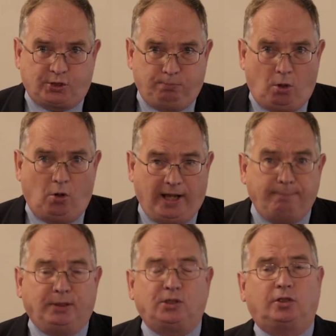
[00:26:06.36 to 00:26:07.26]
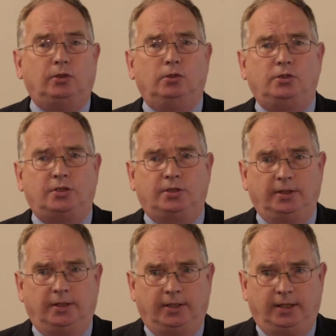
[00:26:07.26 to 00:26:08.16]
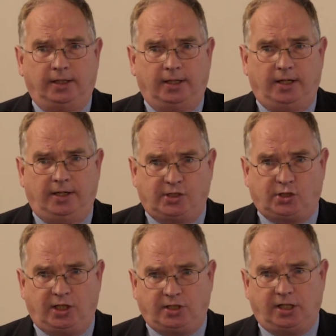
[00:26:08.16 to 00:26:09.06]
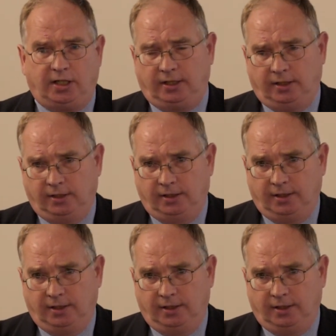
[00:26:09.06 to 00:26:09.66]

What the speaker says: small episode in a city